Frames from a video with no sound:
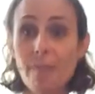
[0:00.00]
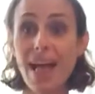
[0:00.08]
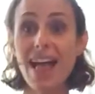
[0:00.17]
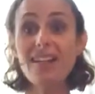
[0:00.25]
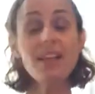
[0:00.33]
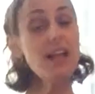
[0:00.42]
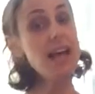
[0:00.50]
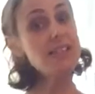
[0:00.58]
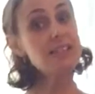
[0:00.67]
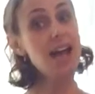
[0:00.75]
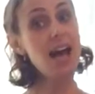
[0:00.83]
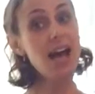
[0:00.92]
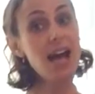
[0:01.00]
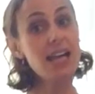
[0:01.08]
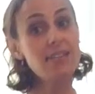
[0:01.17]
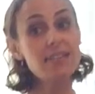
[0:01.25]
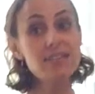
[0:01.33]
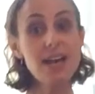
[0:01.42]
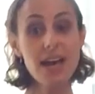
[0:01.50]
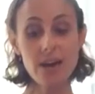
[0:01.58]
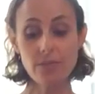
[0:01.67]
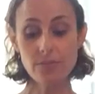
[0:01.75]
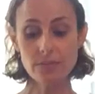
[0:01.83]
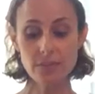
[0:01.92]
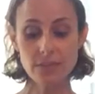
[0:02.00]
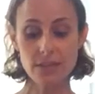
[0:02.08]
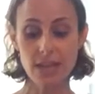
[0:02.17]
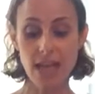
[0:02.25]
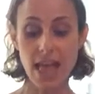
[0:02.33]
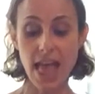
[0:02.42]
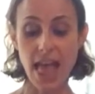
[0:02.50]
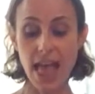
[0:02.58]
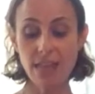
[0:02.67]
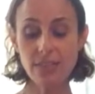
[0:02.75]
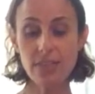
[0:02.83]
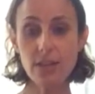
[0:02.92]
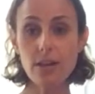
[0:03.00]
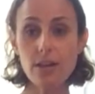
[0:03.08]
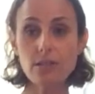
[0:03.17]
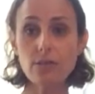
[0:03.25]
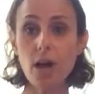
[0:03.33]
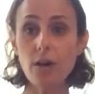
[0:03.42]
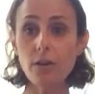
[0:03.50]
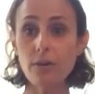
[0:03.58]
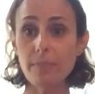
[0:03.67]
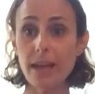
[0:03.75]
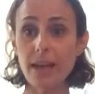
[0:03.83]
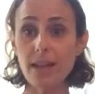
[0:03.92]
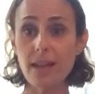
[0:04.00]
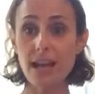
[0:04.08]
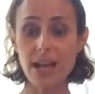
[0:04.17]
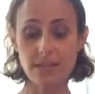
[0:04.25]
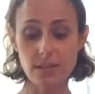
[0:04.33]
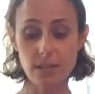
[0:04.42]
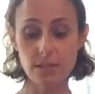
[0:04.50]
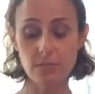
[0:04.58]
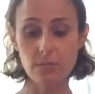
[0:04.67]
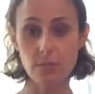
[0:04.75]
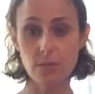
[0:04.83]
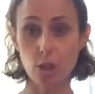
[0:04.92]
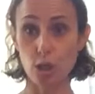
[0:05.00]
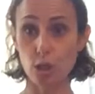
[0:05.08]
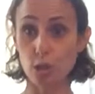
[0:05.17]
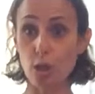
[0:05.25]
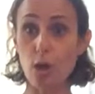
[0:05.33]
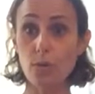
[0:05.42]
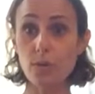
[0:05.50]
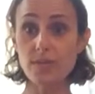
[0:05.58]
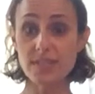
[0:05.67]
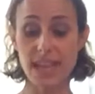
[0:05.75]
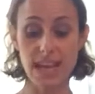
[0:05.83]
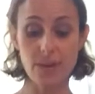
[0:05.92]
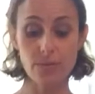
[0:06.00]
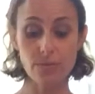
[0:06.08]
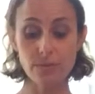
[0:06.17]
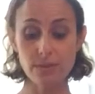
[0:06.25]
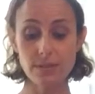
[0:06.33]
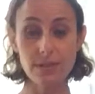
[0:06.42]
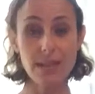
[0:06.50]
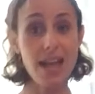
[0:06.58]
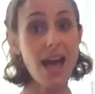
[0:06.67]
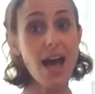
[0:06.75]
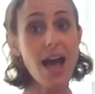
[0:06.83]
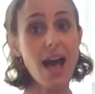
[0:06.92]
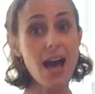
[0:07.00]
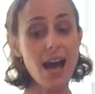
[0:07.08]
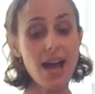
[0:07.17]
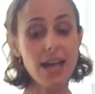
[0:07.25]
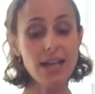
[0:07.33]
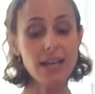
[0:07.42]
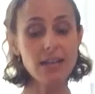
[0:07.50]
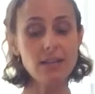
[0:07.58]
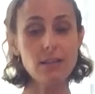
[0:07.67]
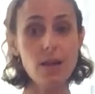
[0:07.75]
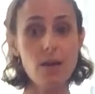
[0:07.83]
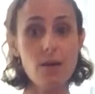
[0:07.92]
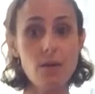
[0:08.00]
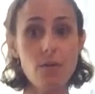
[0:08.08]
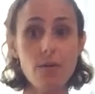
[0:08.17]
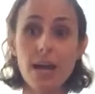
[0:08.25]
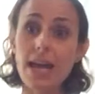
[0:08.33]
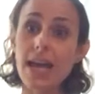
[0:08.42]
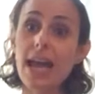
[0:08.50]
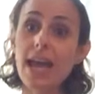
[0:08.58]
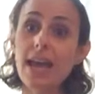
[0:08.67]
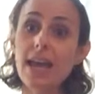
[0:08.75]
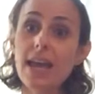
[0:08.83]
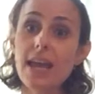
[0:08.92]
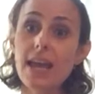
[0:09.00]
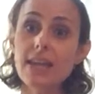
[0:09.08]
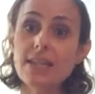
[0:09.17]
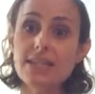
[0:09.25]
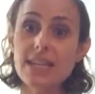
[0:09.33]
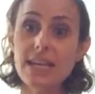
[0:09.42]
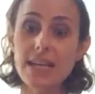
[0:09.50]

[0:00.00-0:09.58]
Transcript: bell has a high sound and the longer bell has a lower sound. High, low, A, D.